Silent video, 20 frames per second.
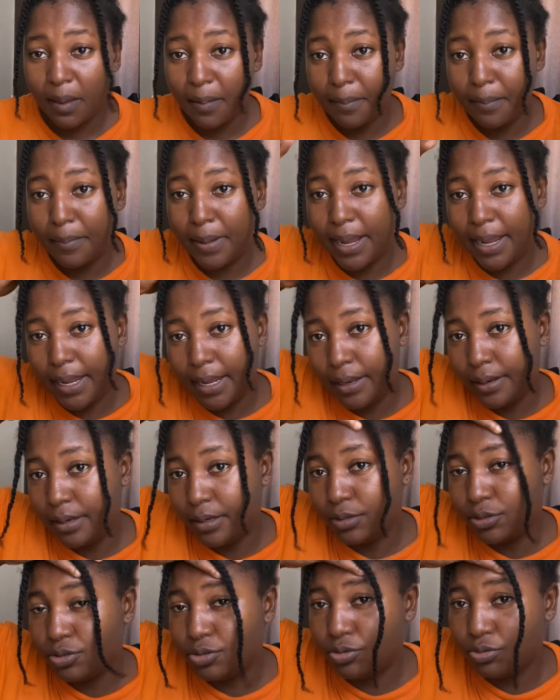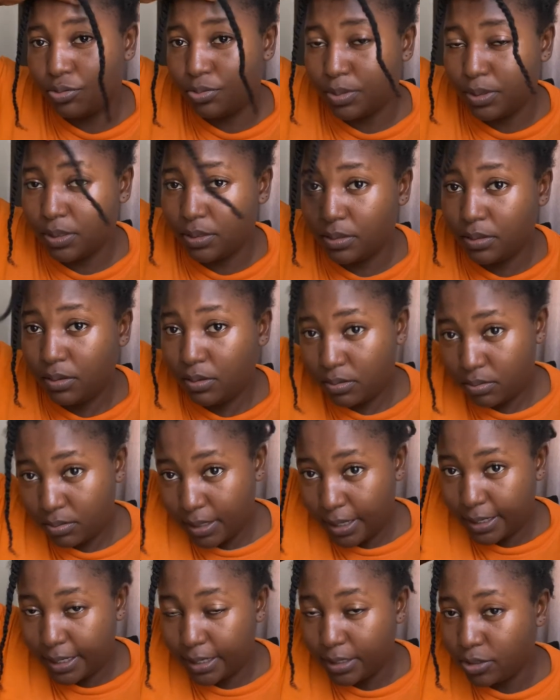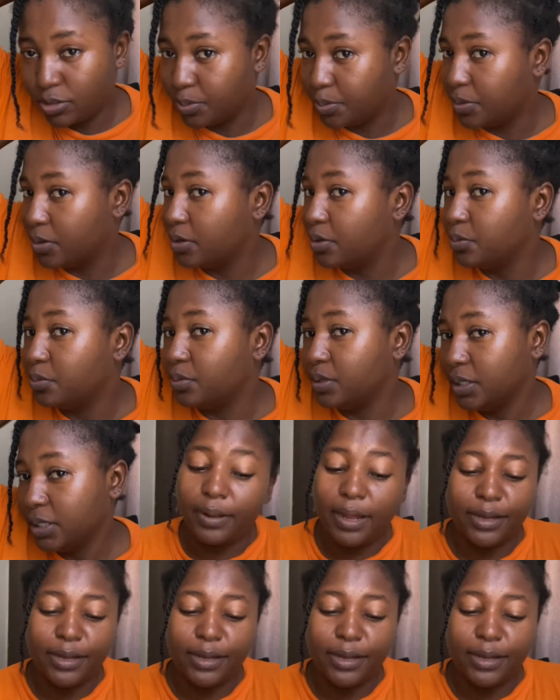my hair needs to be like I need to put on a wig.